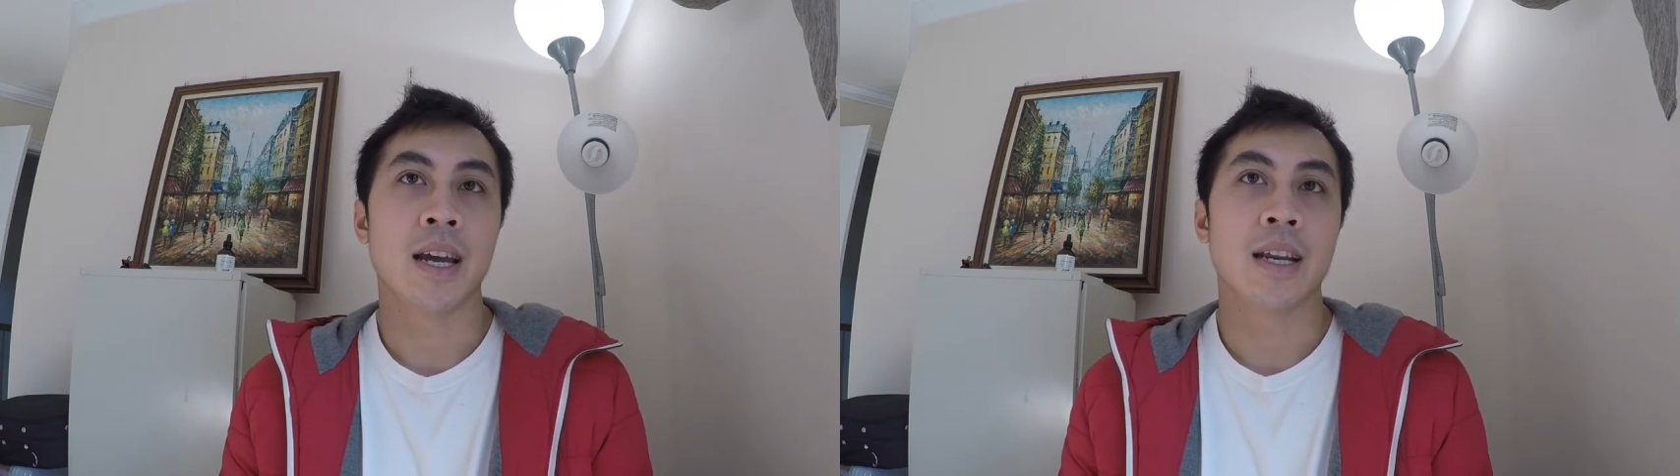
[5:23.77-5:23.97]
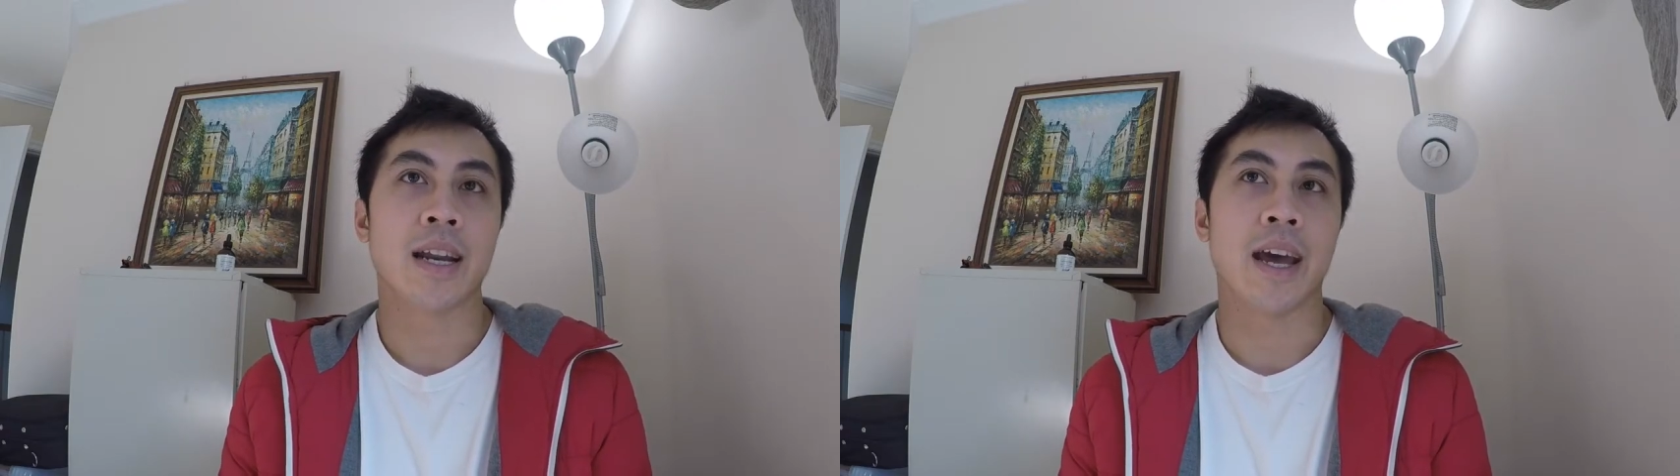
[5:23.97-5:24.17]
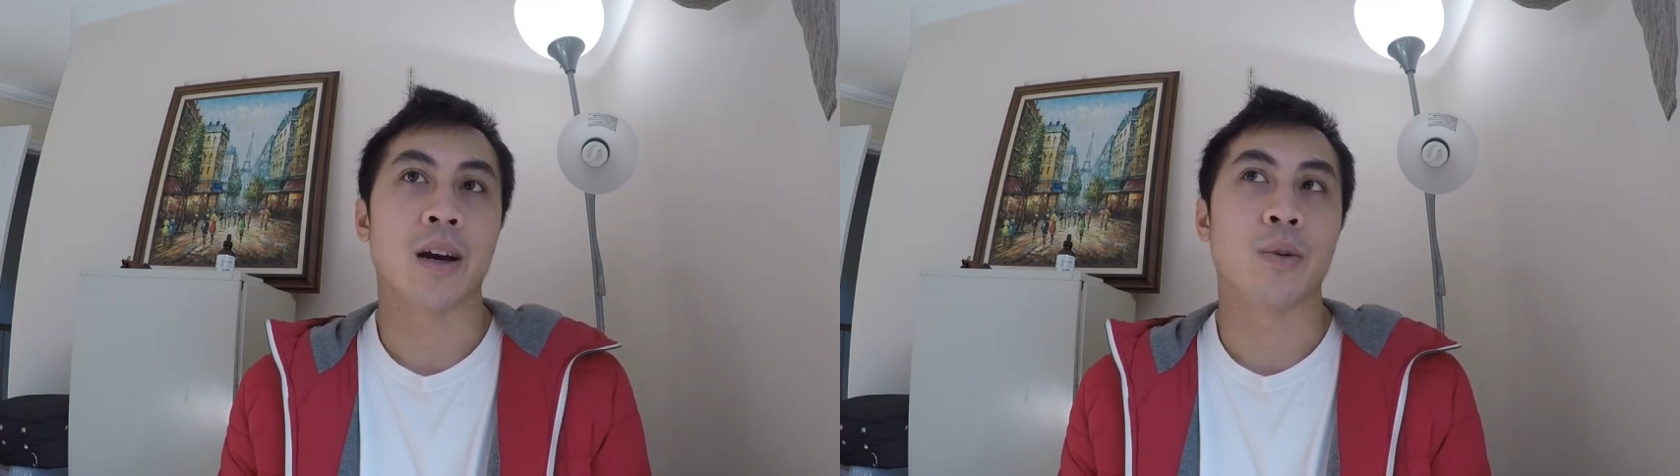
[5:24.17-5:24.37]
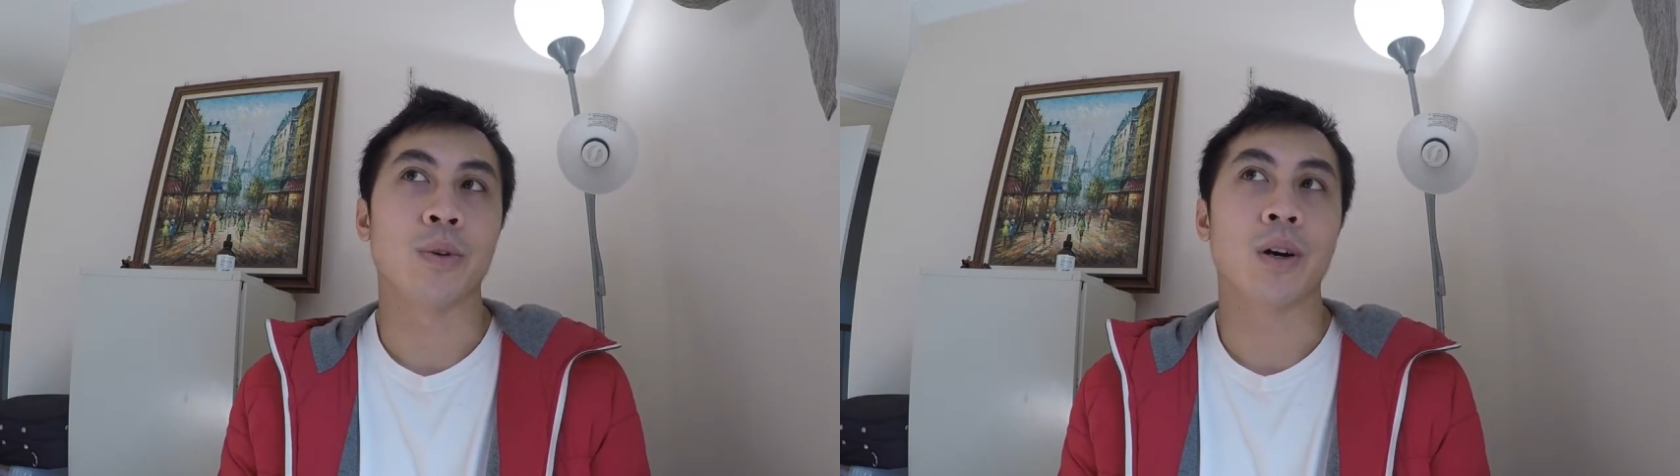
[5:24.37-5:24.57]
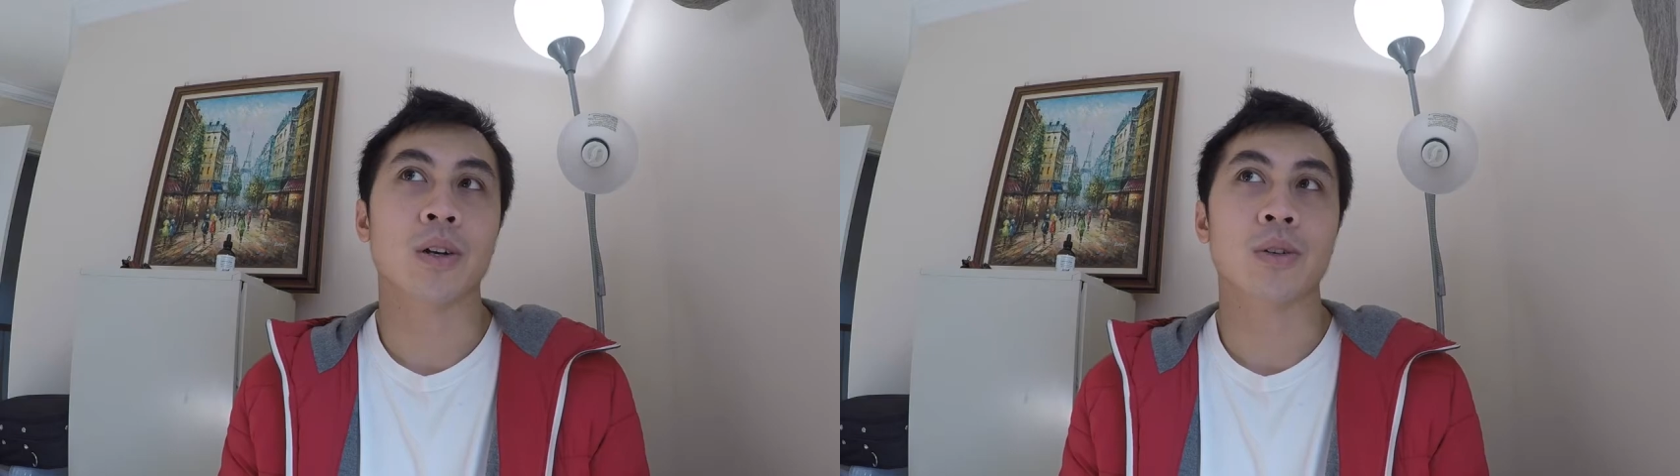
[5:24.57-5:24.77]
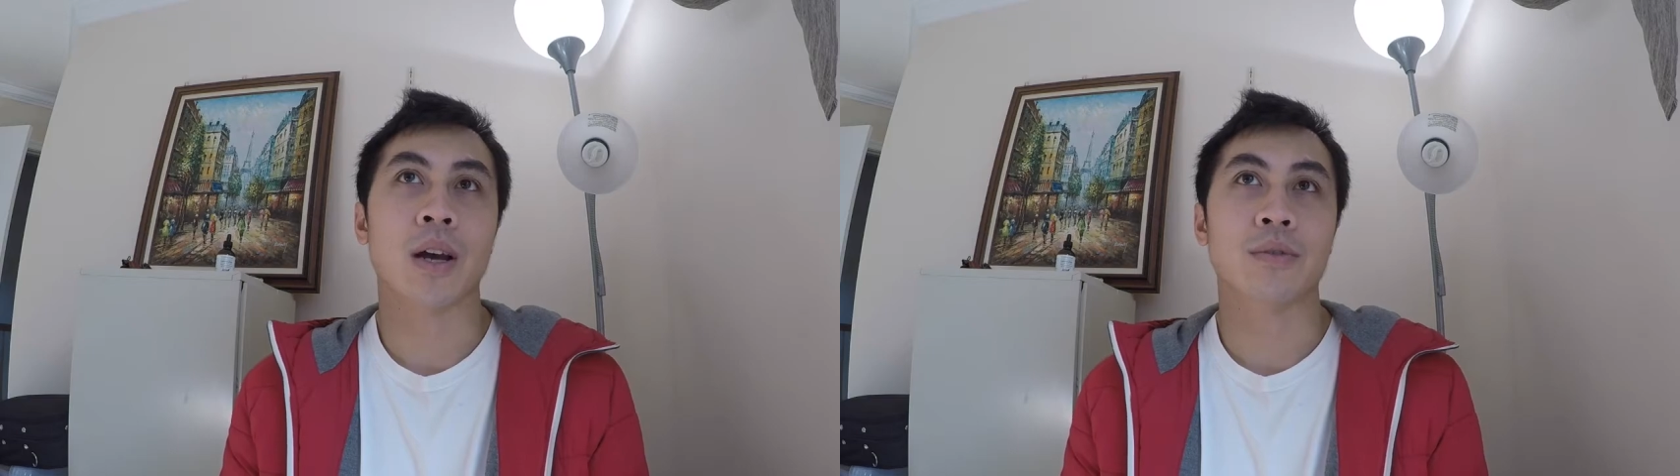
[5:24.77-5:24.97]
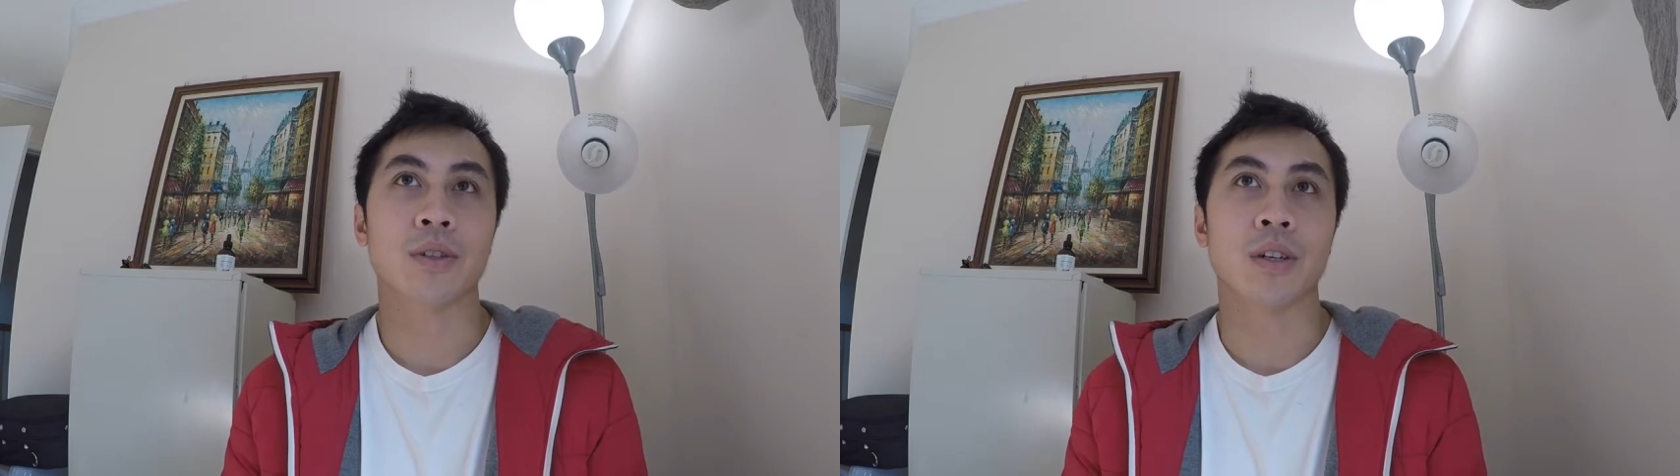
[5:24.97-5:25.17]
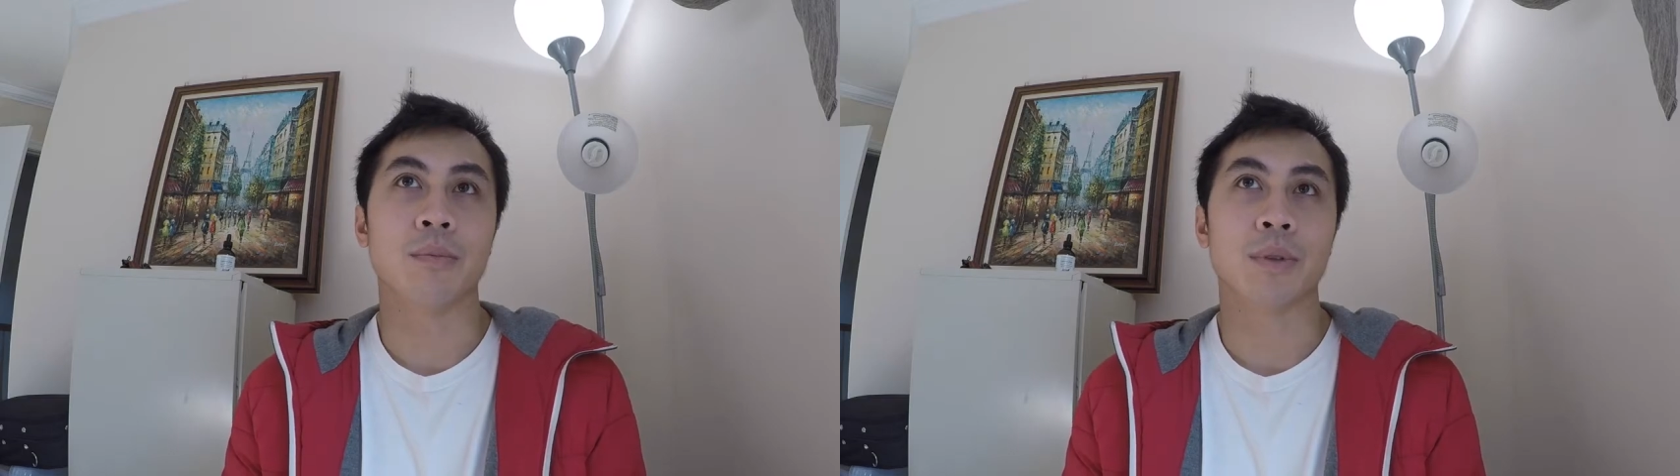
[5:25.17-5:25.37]
Now, we also have
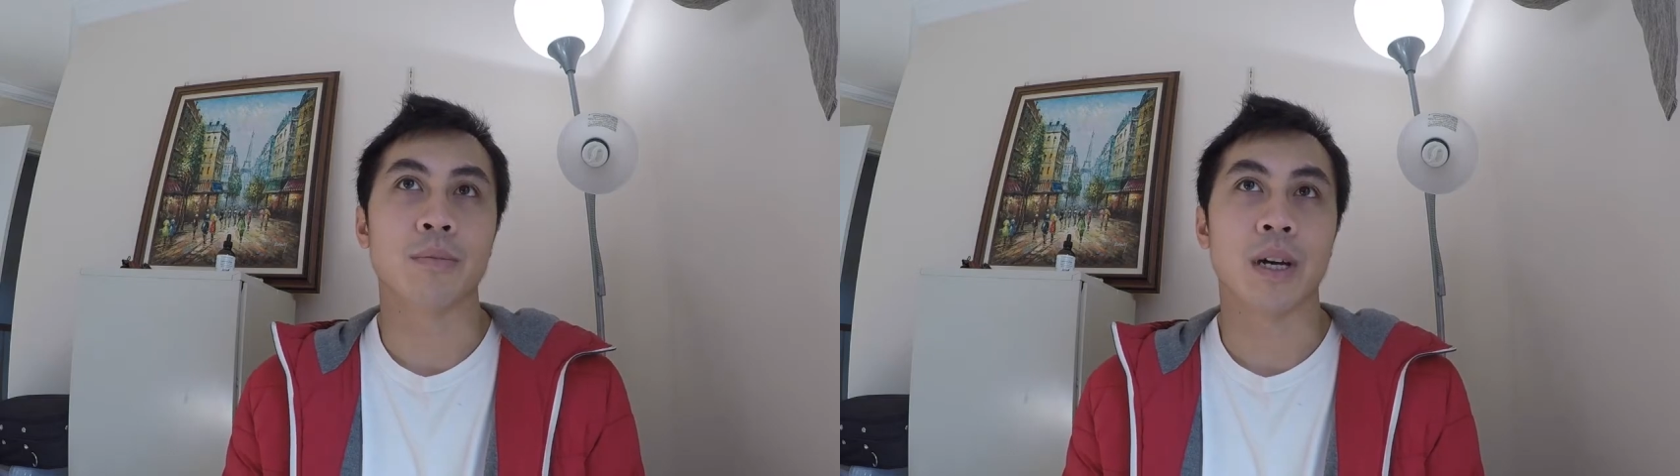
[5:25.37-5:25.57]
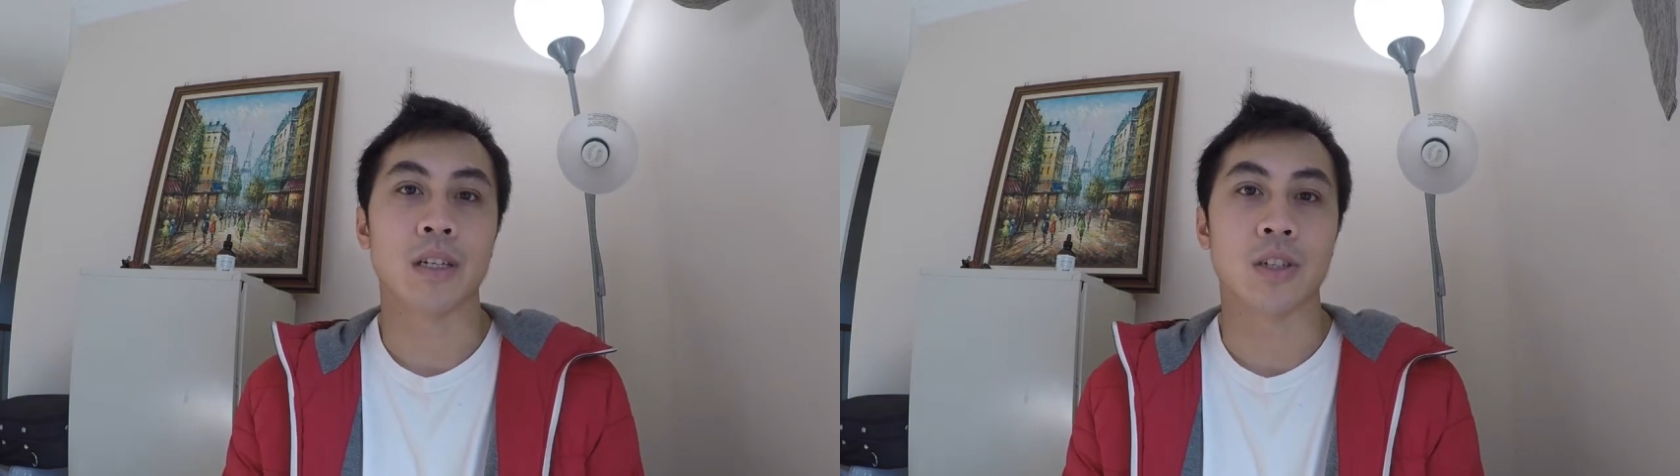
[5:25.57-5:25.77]
to implement